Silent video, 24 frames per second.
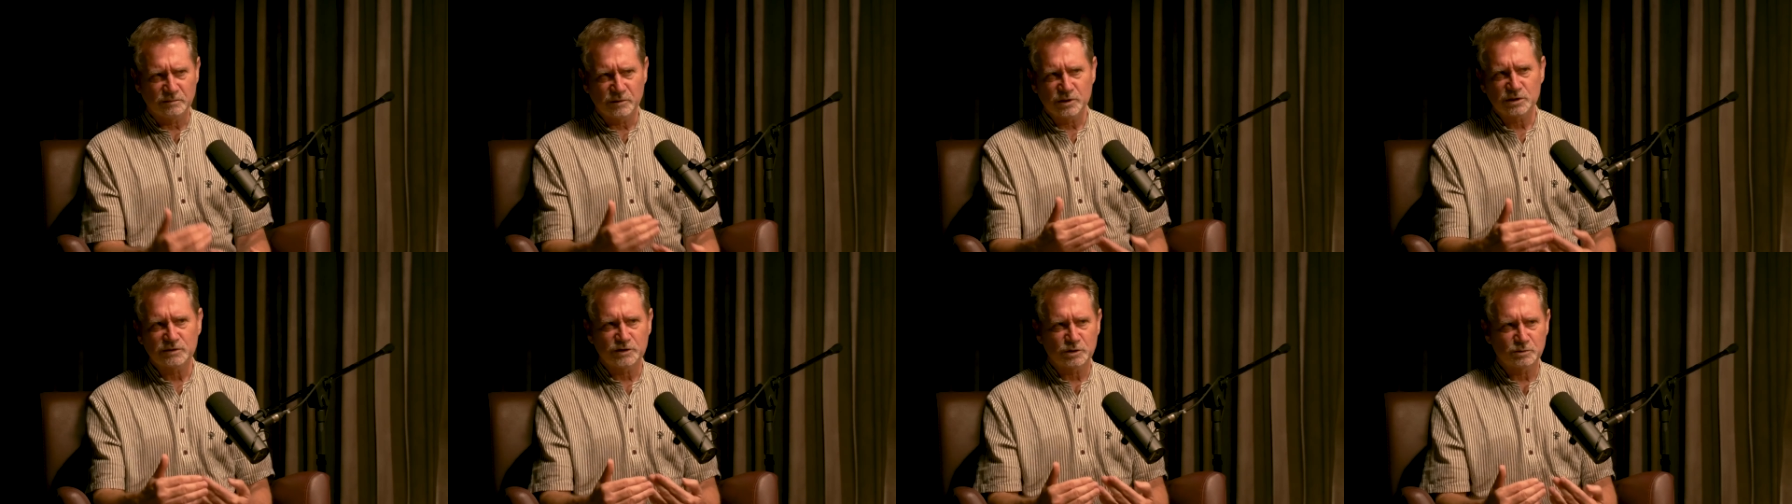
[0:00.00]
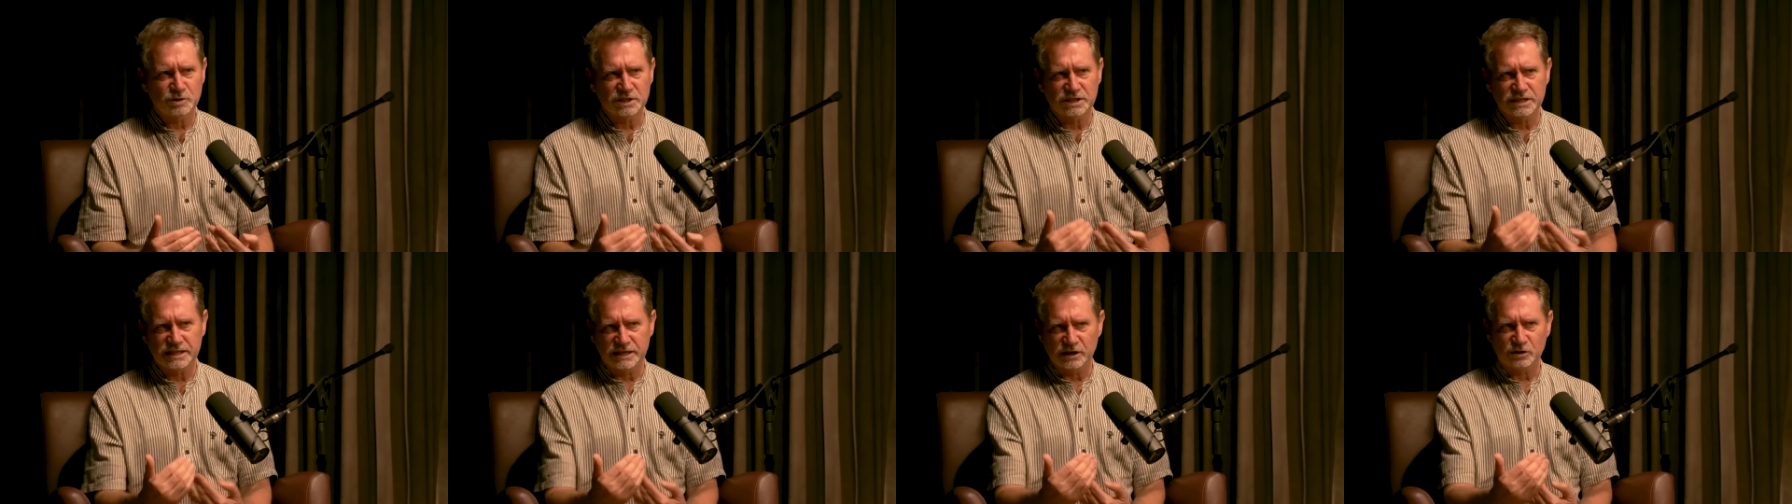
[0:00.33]
Most of us
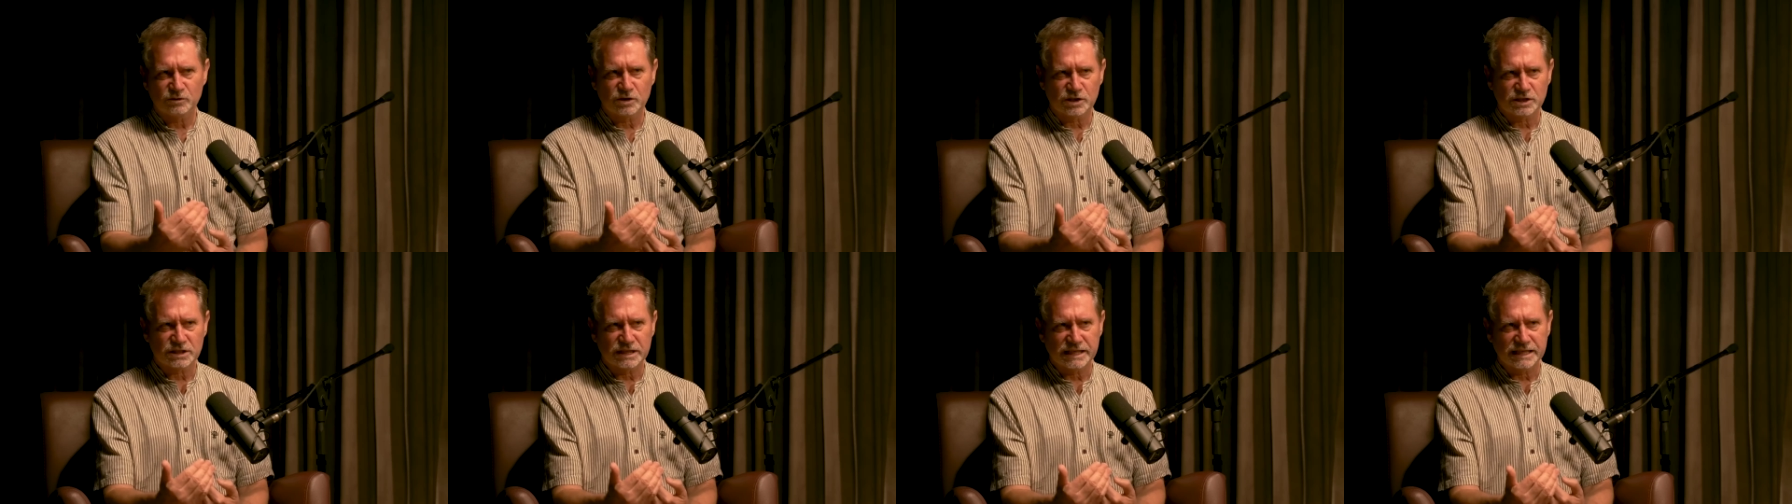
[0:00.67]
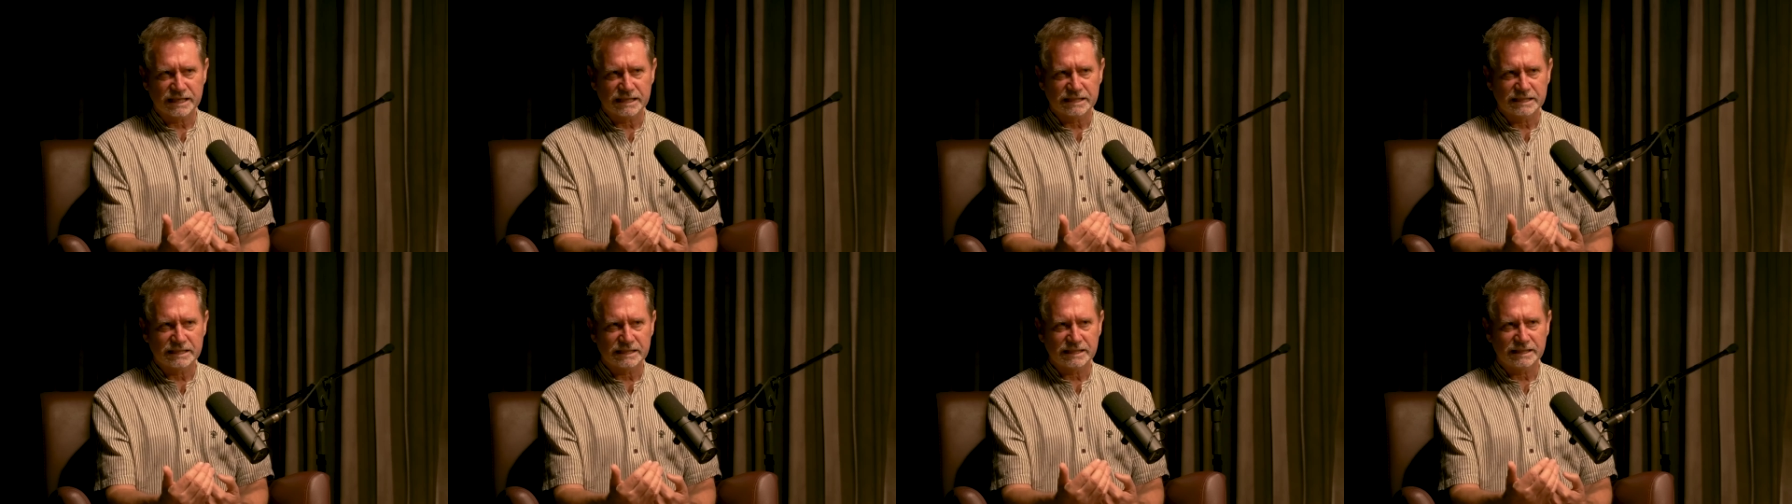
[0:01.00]
were sitting
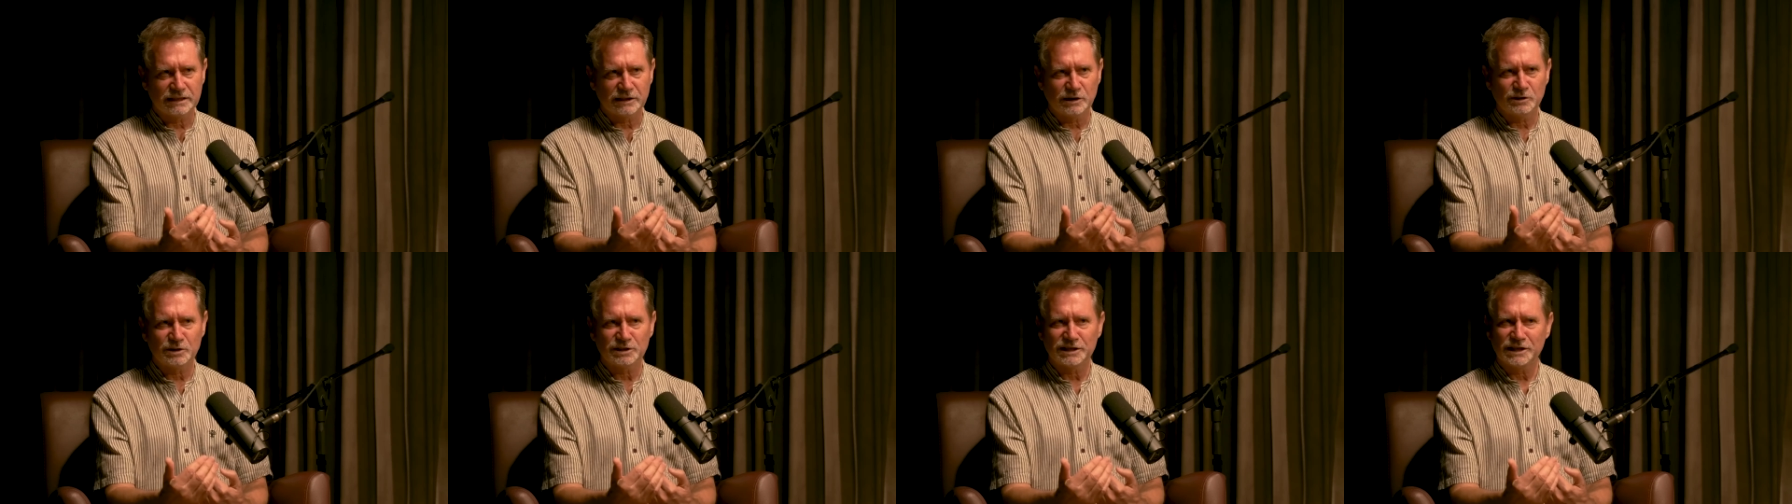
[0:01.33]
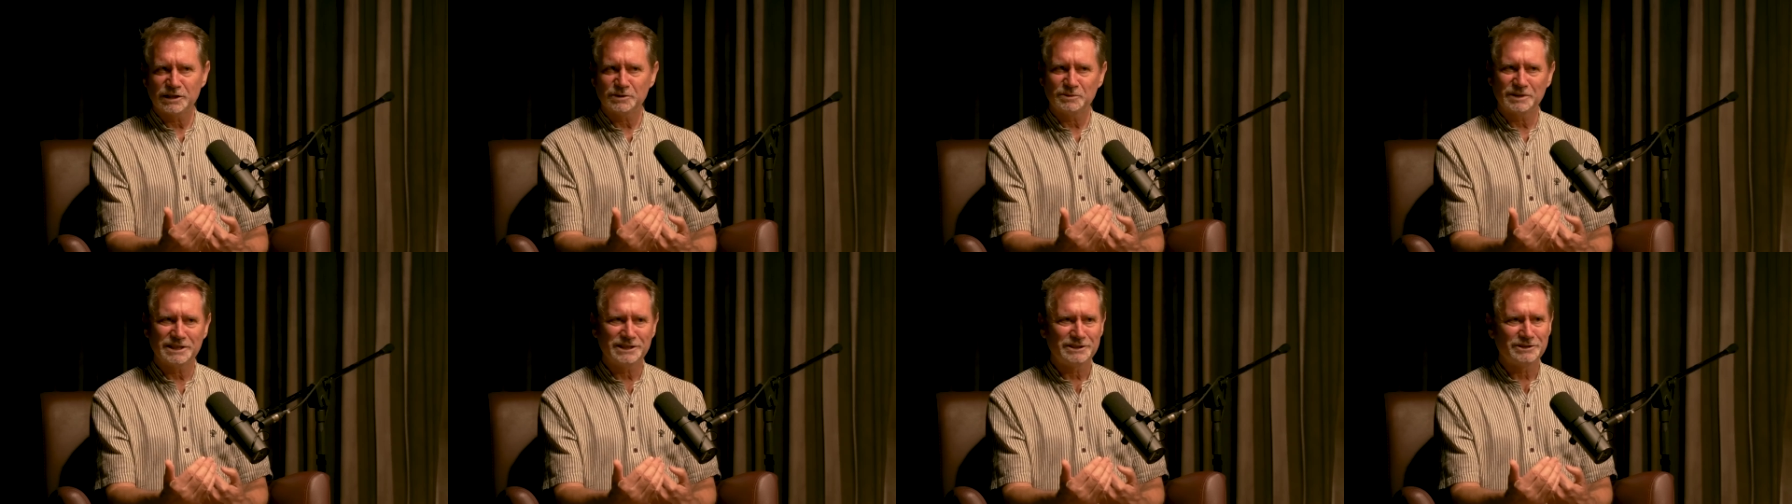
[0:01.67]
cross-legged in those
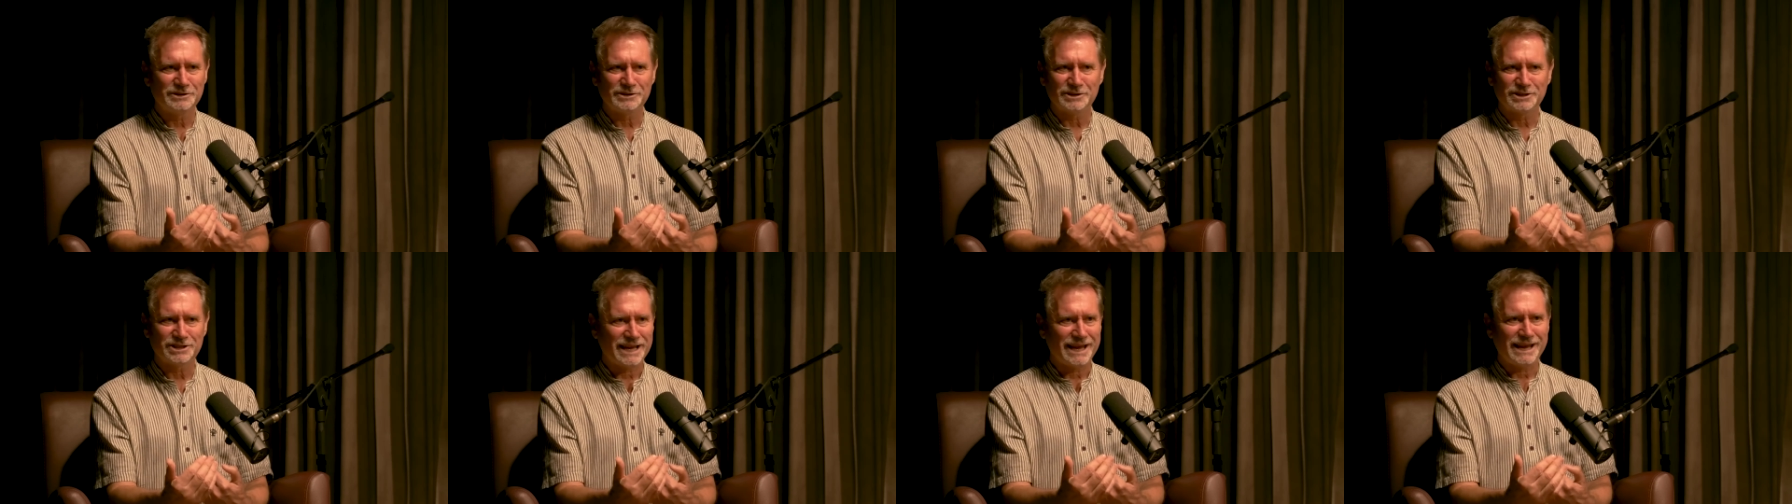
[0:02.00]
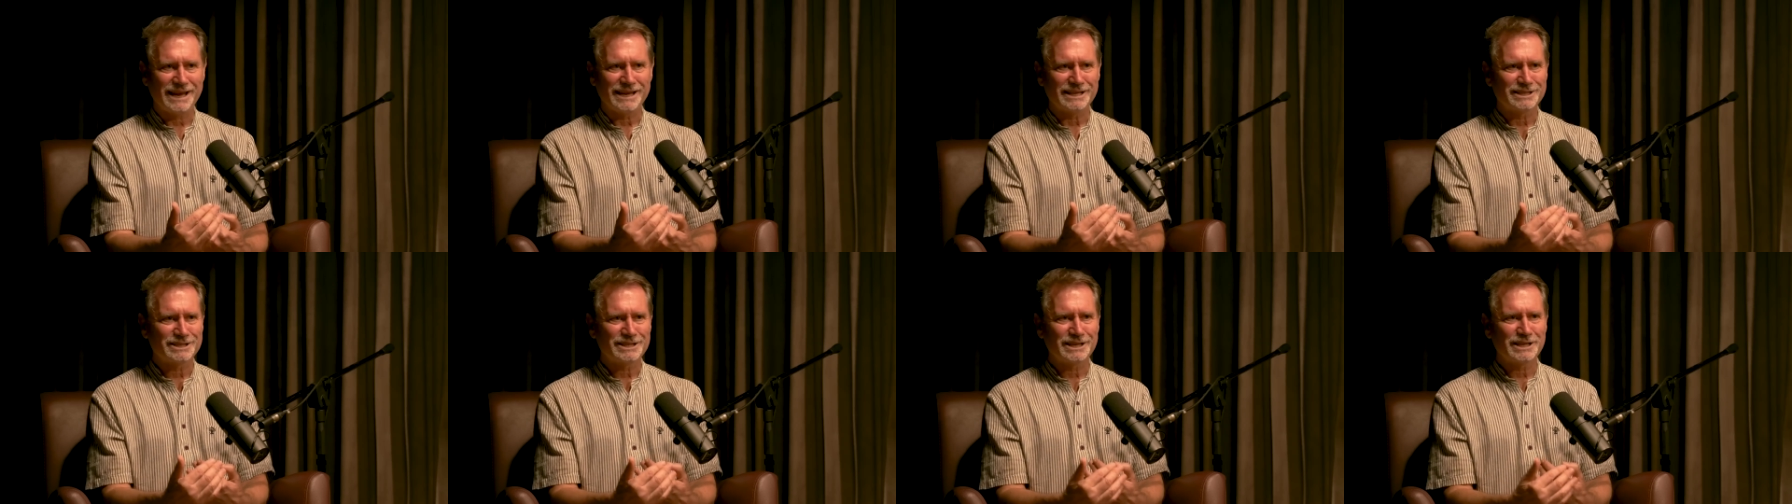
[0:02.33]
days. We didn't use chairs.